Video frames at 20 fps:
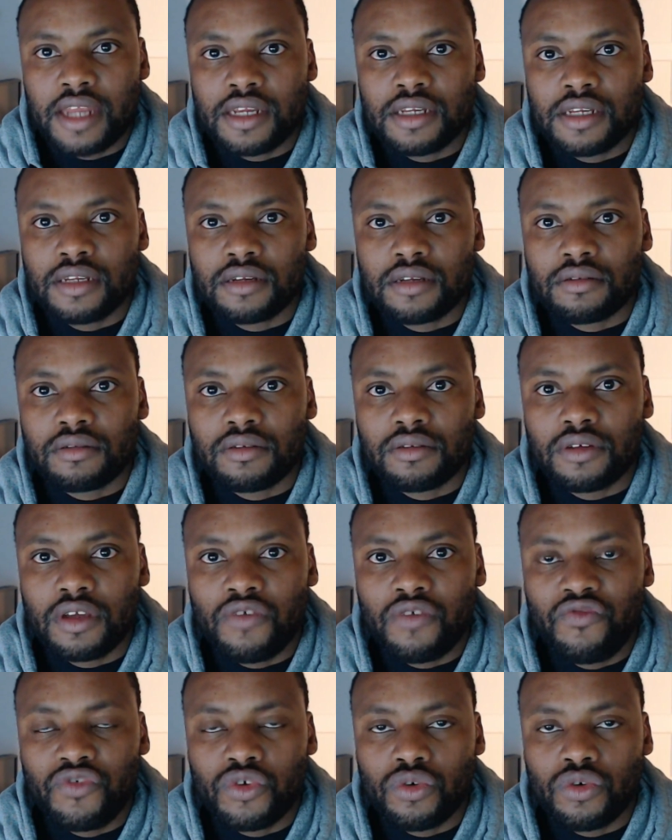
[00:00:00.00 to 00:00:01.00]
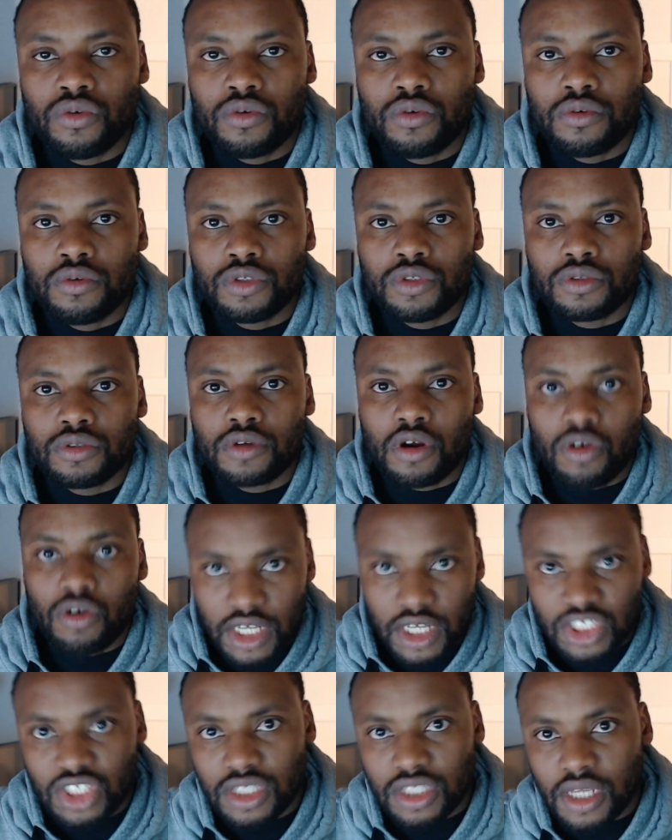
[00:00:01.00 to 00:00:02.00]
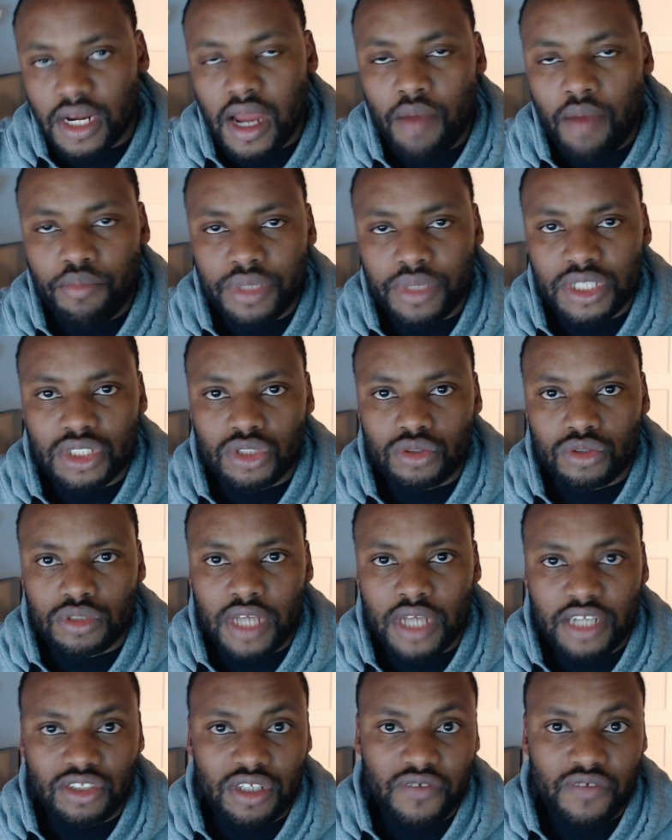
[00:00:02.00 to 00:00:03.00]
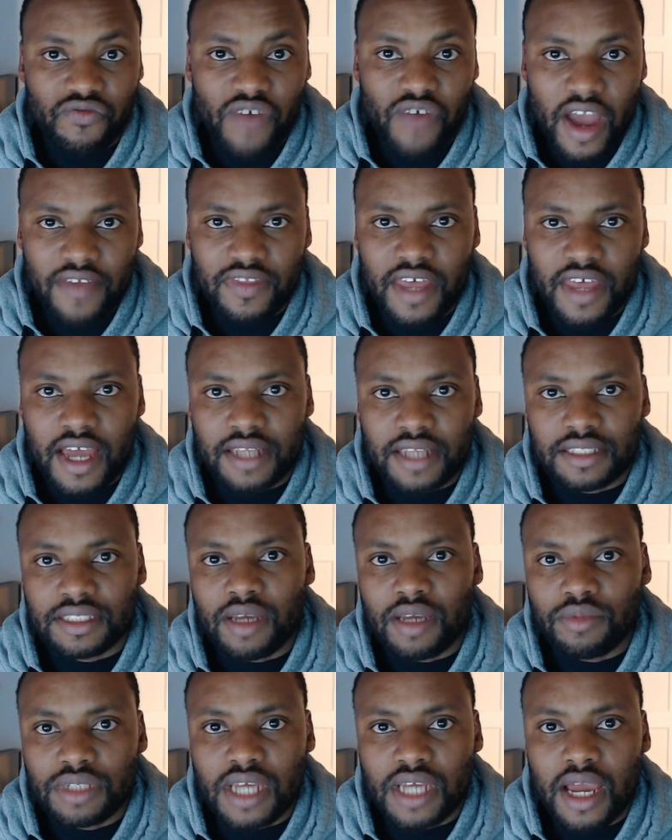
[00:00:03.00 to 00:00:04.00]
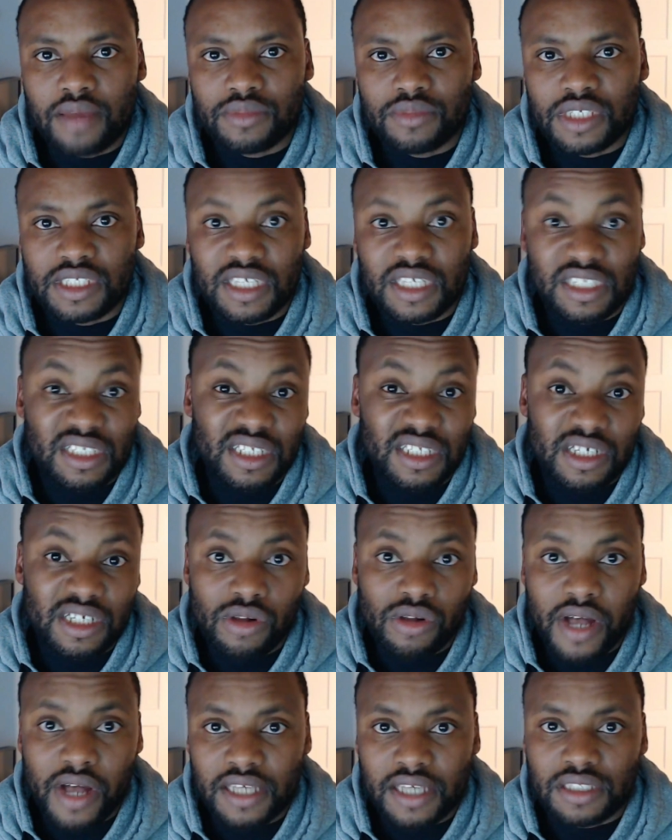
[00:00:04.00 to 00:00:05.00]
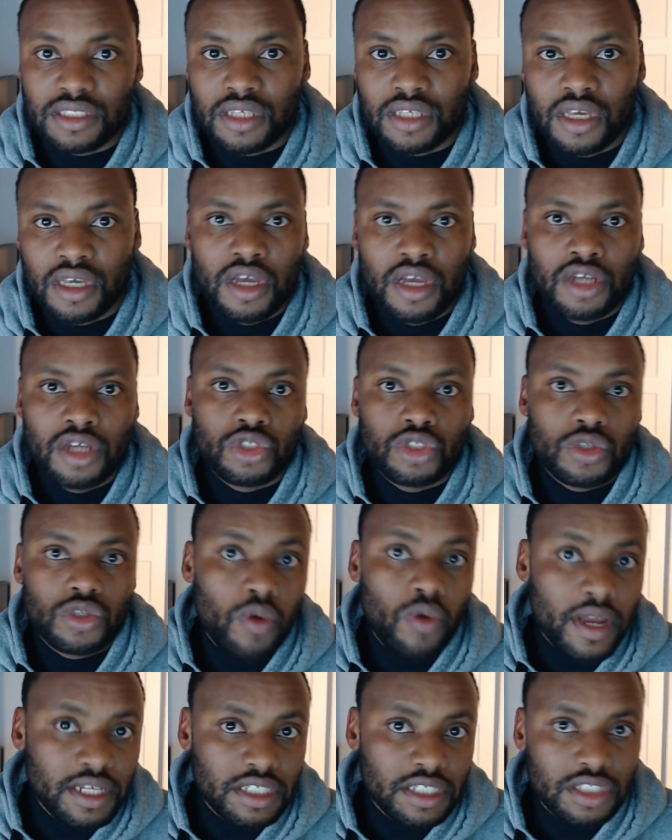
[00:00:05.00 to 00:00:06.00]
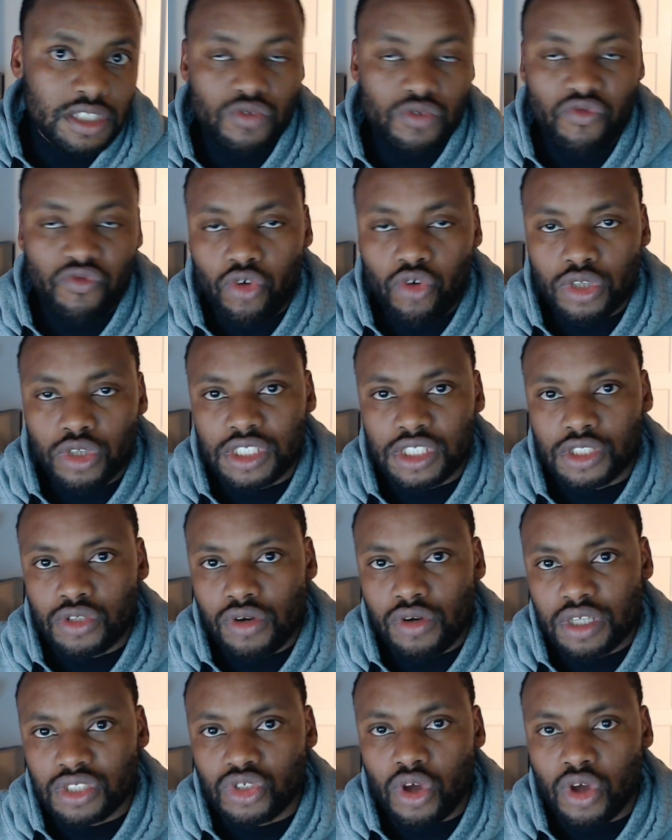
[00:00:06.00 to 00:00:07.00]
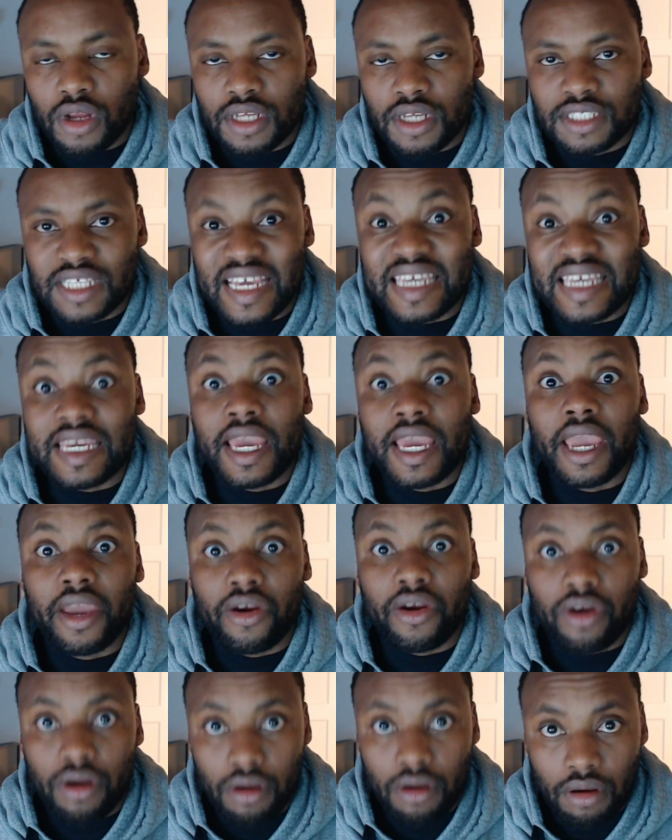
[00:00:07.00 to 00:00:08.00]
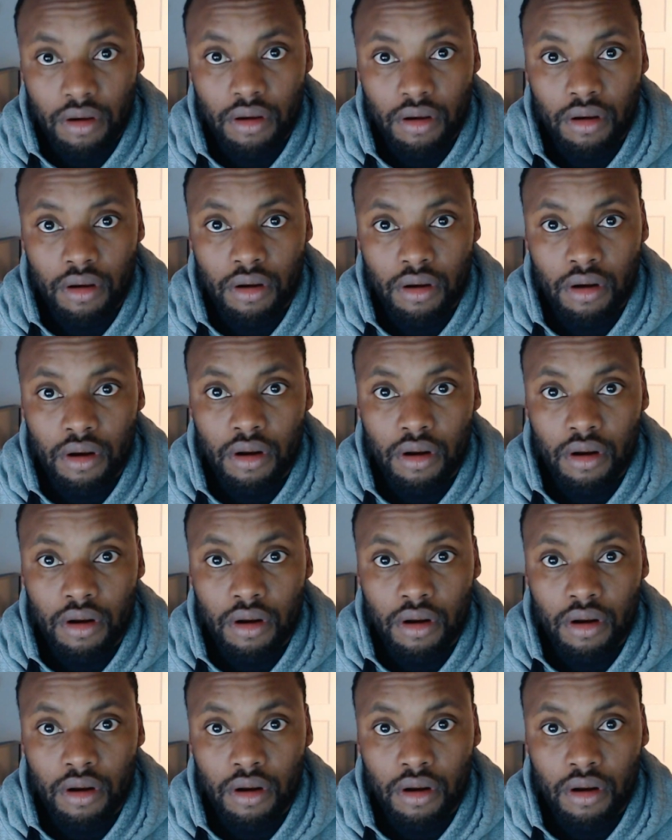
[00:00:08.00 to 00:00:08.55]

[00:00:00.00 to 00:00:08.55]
And if you crunch the numbers, you'd actually find that sometimes it's as little as 20 to 40 US dollars a year